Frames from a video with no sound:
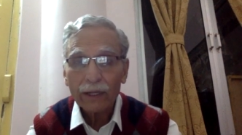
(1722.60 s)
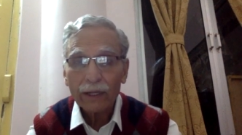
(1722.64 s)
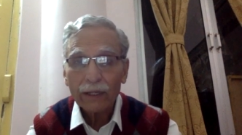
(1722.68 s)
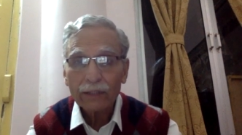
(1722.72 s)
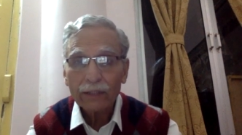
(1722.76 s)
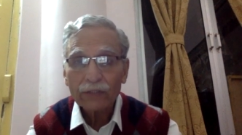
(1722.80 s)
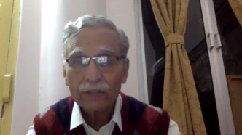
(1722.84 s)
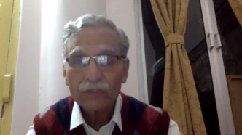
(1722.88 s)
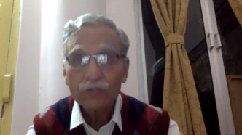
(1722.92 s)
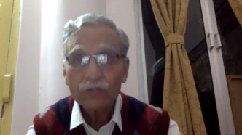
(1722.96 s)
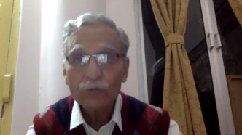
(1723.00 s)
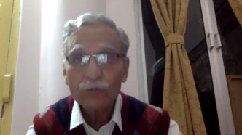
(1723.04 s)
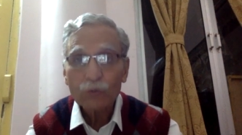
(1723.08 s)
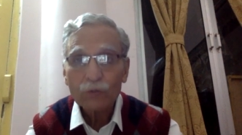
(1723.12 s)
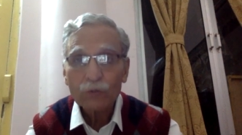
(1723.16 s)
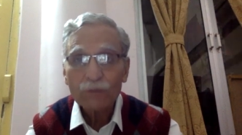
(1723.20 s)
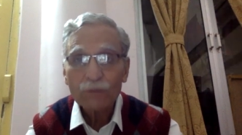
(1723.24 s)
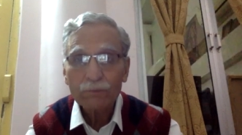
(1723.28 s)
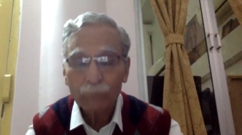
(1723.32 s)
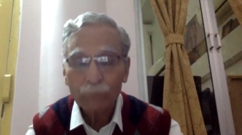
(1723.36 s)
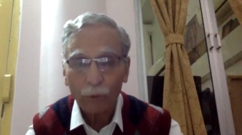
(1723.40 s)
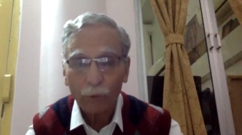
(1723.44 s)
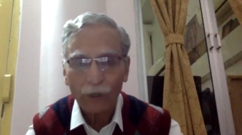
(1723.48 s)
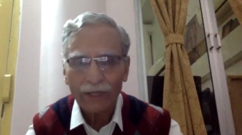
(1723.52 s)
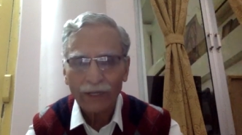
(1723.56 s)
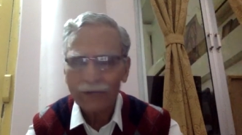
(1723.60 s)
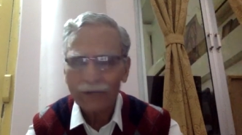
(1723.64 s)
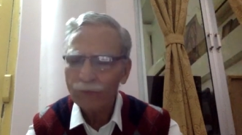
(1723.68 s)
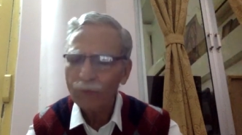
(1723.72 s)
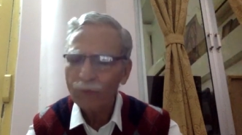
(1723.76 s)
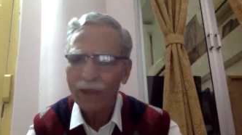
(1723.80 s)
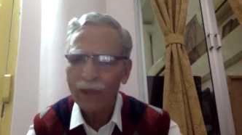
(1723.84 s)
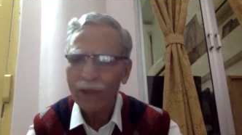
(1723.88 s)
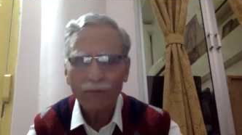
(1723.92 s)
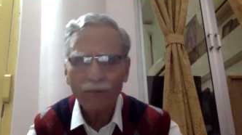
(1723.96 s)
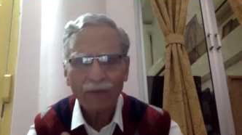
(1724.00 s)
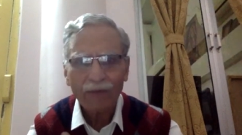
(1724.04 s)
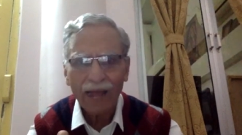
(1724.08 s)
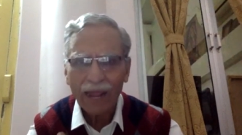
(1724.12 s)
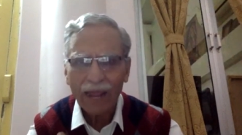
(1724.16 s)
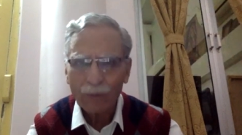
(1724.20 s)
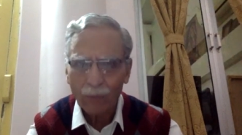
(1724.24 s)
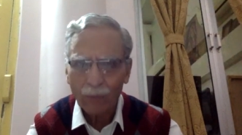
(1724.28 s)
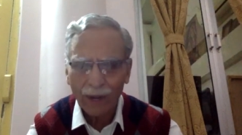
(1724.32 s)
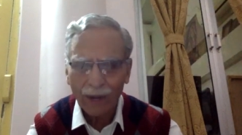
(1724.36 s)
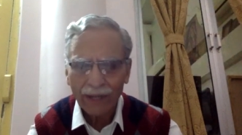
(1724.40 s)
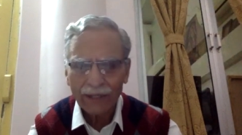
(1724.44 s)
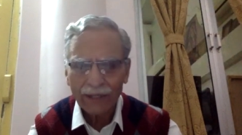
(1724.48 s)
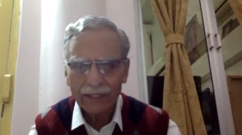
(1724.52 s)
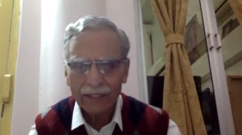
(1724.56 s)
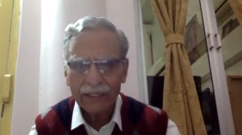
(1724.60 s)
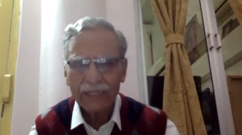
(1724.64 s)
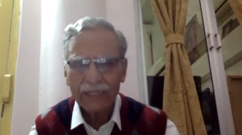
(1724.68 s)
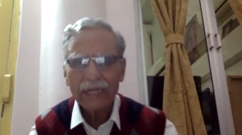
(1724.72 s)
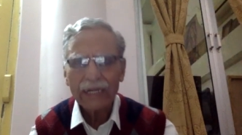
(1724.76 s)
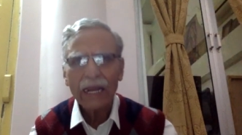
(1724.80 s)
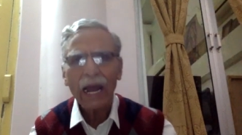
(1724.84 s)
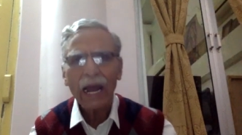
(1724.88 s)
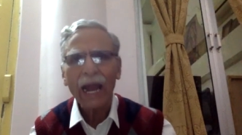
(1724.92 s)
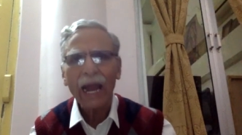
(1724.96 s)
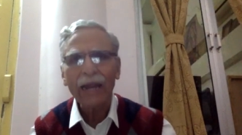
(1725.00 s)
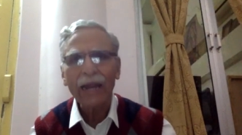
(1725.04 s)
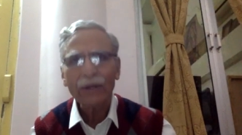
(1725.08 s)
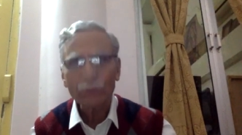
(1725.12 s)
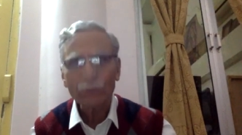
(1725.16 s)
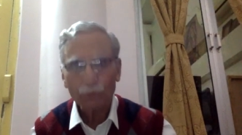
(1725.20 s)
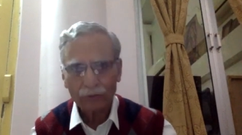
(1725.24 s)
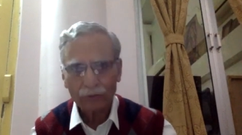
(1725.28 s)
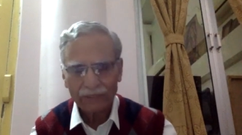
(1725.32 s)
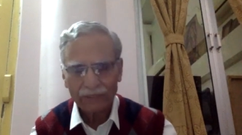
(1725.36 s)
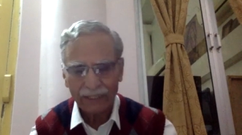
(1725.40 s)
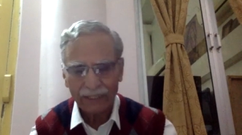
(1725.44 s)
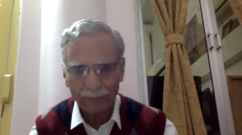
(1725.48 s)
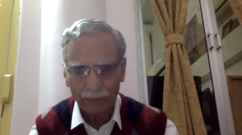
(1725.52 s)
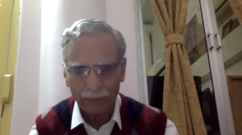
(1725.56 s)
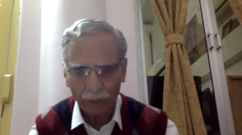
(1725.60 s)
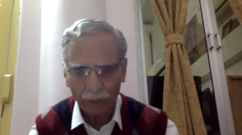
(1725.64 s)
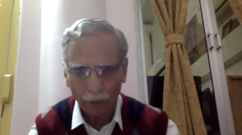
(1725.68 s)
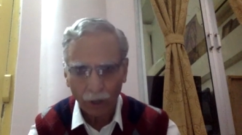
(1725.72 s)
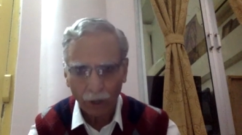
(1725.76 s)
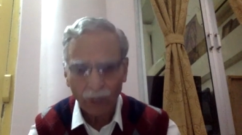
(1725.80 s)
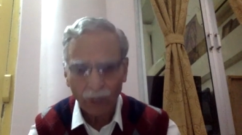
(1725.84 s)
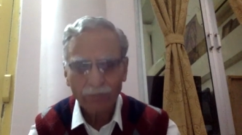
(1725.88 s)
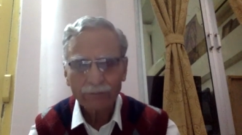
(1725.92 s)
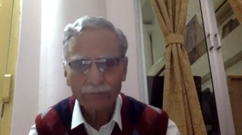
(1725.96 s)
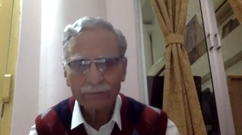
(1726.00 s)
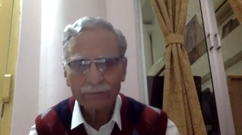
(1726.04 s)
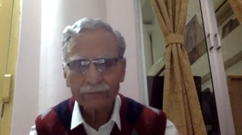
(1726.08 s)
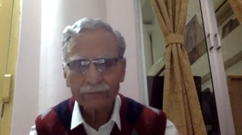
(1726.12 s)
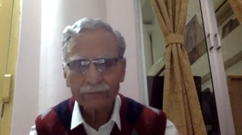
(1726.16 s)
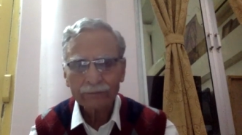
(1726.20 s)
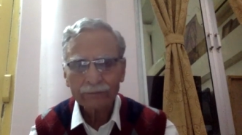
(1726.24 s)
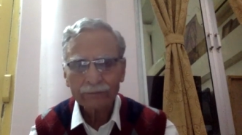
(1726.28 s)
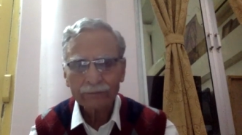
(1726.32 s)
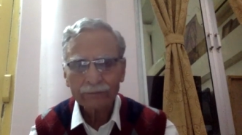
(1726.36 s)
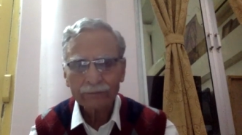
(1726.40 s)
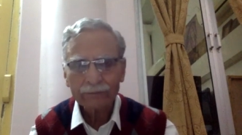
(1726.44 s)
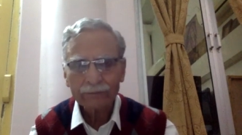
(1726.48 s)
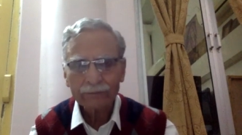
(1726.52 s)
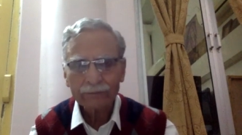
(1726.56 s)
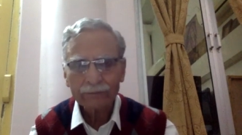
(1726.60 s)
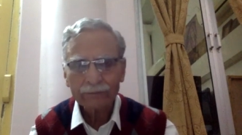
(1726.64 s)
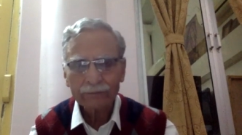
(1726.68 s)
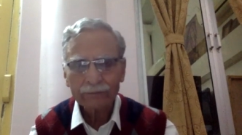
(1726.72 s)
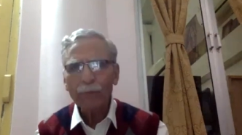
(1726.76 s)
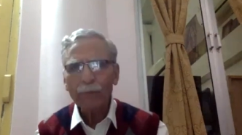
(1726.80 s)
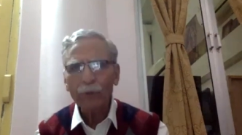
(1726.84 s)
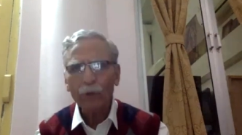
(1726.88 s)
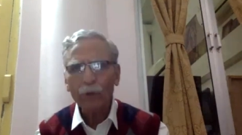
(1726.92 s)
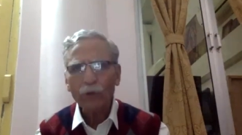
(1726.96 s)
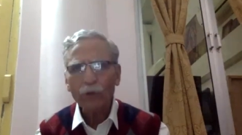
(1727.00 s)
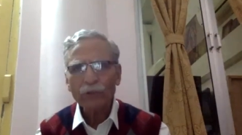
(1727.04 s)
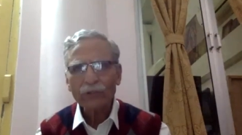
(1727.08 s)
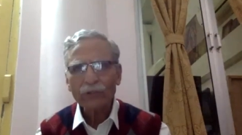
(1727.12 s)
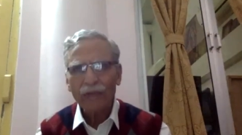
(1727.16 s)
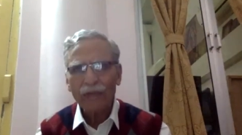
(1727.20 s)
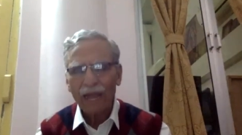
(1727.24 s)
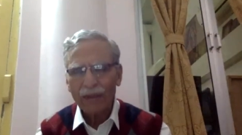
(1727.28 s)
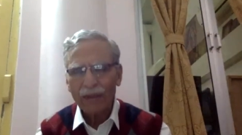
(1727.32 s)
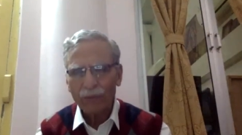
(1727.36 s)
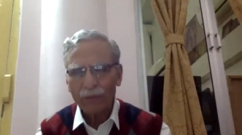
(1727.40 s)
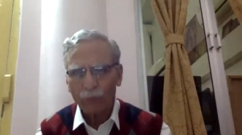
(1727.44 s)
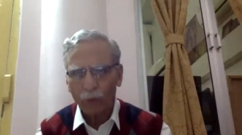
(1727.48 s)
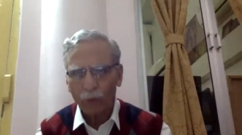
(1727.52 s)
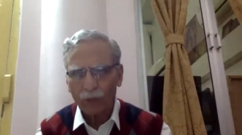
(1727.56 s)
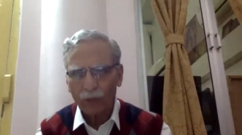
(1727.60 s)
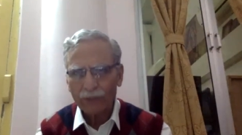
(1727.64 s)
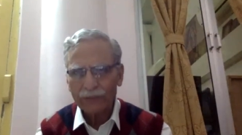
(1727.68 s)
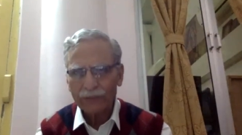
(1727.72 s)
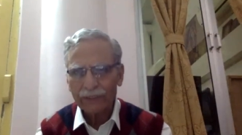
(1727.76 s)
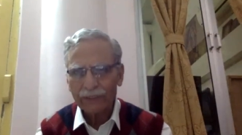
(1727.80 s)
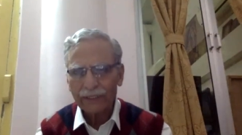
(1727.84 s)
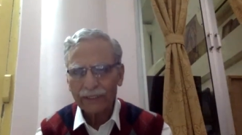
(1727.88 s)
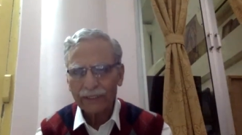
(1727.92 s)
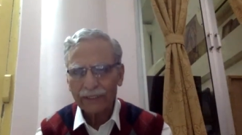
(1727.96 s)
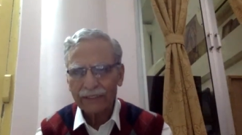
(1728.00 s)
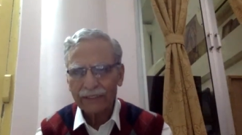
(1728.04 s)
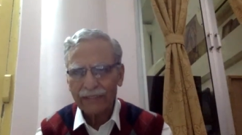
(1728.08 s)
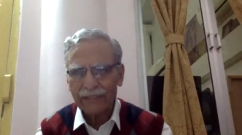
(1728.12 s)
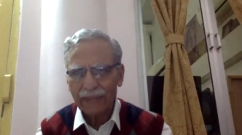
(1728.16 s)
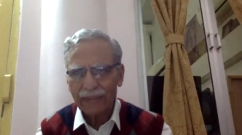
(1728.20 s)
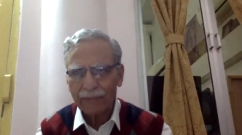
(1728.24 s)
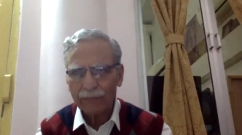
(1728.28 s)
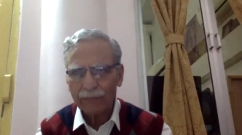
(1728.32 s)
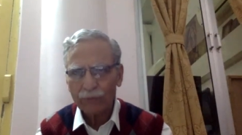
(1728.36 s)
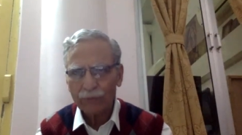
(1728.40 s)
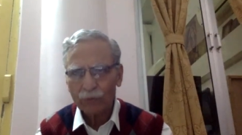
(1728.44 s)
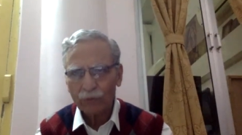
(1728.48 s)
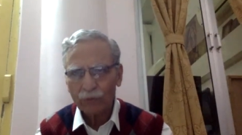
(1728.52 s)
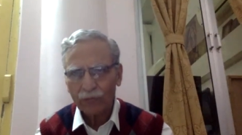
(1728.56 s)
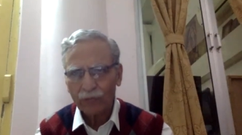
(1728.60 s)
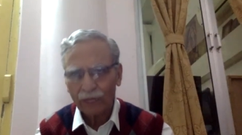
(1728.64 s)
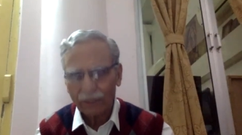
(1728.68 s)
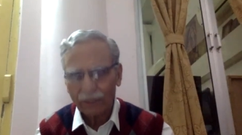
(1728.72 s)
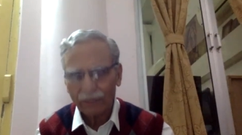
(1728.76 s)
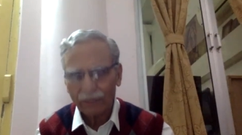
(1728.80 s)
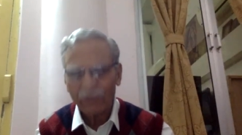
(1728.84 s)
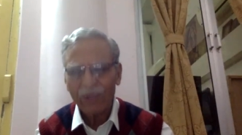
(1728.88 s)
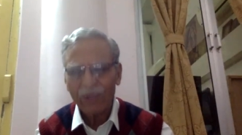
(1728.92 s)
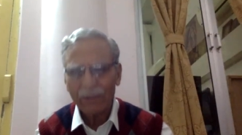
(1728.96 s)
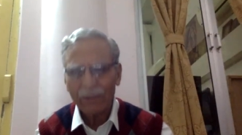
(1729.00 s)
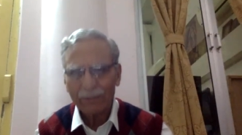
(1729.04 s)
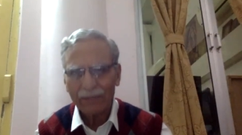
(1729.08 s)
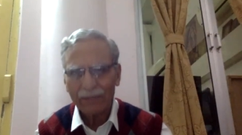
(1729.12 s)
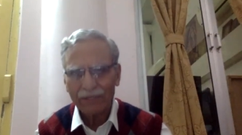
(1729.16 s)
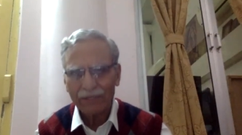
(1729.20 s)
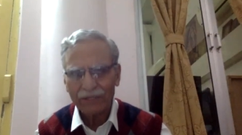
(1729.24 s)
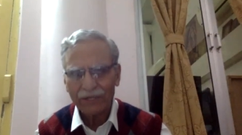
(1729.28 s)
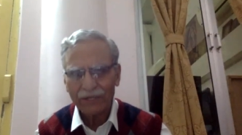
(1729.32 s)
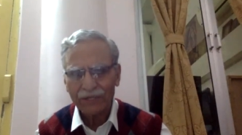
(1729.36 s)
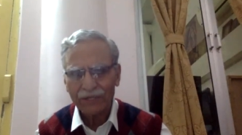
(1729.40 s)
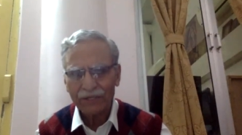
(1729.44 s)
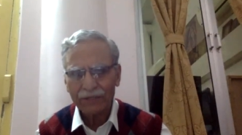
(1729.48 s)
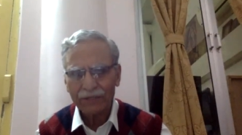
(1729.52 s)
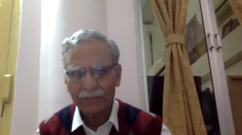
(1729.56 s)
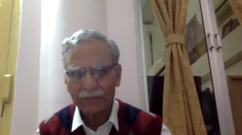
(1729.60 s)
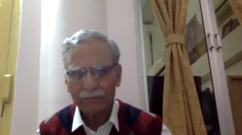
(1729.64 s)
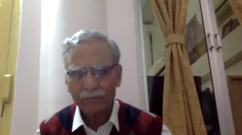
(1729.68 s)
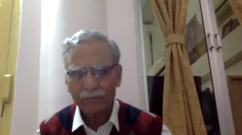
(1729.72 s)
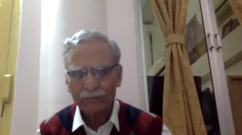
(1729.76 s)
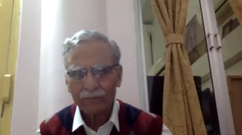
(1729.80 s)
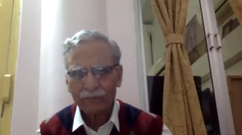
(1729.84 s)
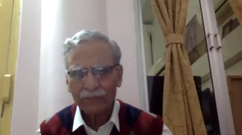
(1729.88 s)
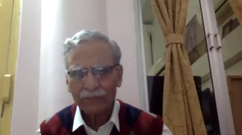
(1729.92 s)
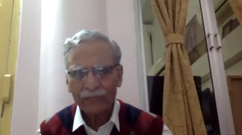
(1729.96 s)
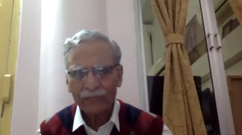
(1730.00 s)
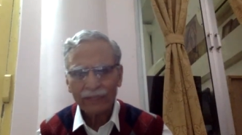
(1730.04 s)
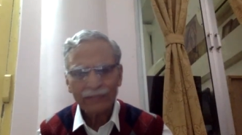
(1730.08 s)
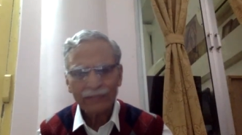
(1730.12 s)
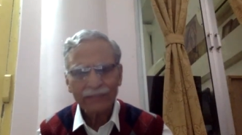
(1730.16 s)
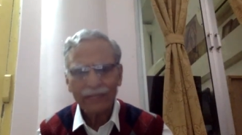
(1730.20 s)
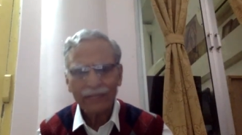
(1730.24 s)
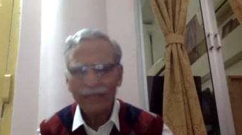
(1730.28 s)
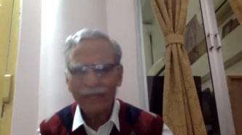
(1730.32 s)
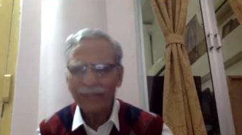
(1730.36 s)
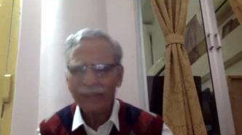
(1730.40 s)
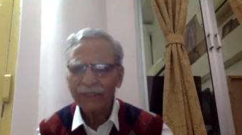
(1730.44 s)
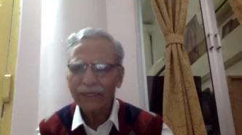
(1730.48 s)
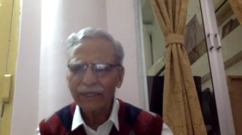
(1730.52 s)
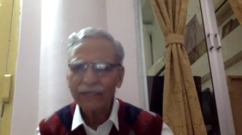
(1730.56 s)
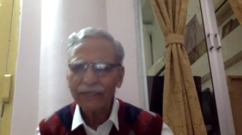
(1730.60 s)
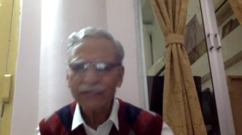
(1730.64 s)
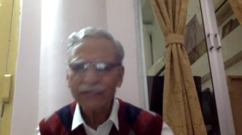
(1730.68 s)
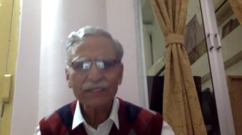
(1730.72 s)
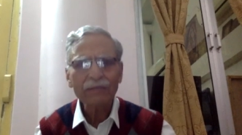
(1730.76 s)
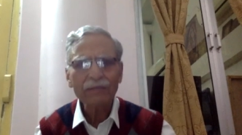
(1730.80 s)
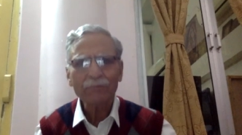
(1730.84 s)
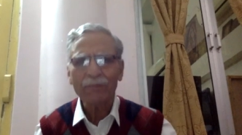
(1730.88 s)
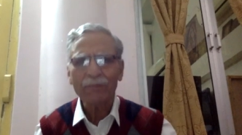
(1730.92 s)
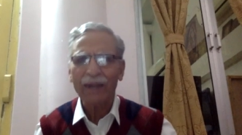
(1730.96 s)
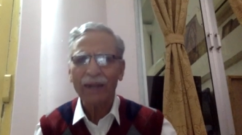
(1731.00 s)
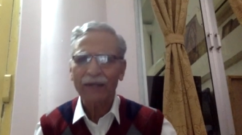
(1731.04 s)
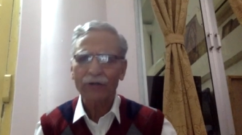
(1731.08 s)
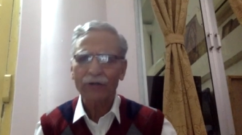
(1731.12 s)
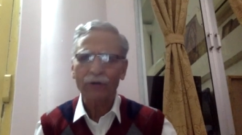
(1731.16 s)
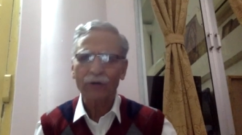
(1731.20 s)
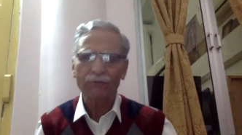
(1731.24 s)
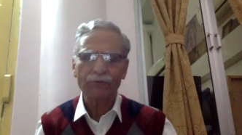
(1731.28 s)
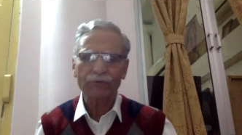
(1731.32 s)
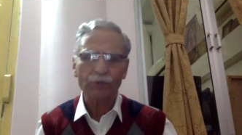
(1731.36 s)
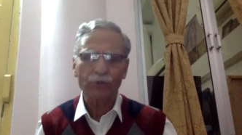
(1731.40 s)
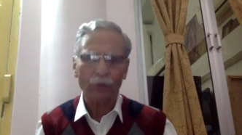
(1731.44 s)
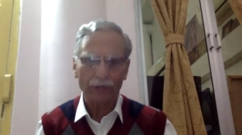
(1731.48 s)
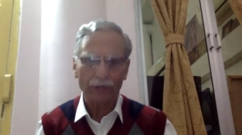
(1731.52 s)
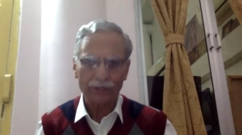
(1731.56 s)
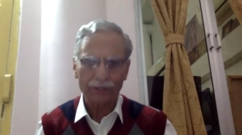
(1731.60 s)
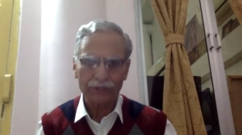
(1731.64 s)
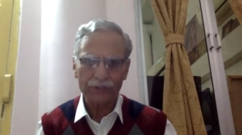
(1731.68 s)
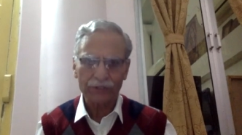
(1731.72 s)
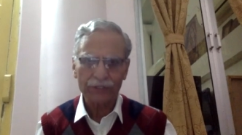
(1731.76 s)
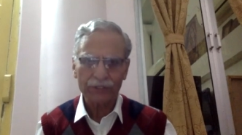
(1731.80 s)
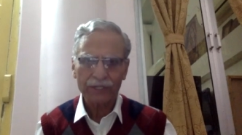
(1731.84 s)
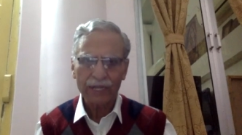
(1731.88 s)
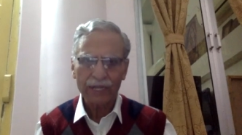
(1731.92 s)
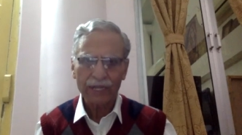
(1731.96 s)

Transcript: student body. Wherever I went, I took them along, because I wanted them to convey a message that it is a matter of choice.